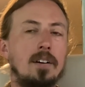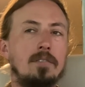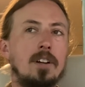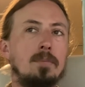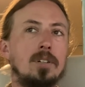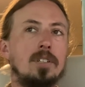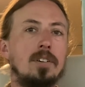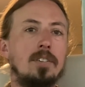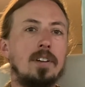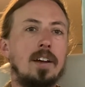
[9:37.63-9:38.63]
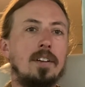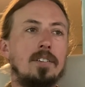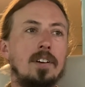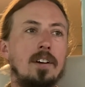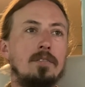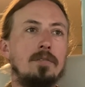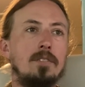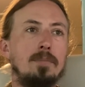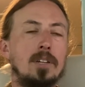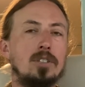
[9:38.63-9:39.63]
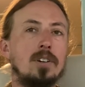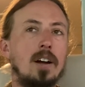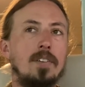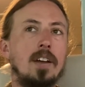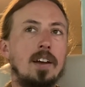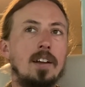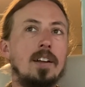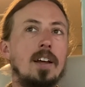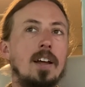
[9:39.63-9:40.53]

of temperatures as I've been driving in